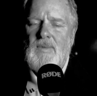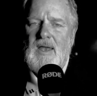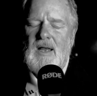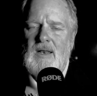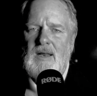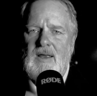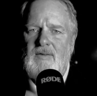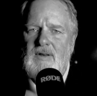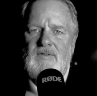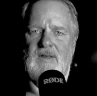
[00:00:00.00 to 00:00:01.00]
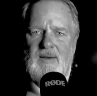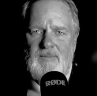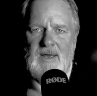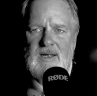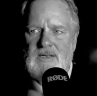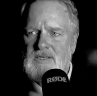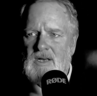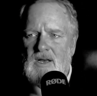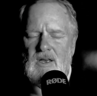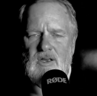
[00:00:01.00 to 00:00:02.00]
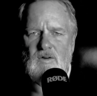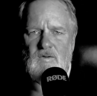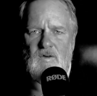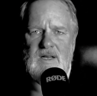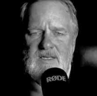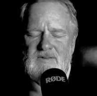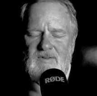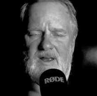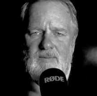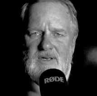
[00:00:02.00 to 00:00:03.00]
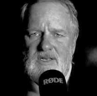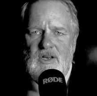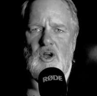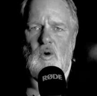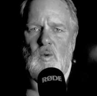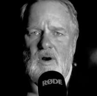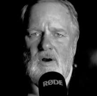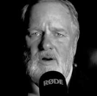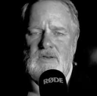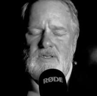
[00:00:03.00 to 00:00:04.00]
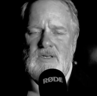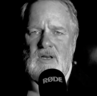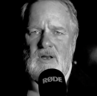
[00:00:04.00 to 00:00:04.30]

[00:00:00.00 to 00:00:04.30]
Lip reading: And even if that means your friends, families, and coworkers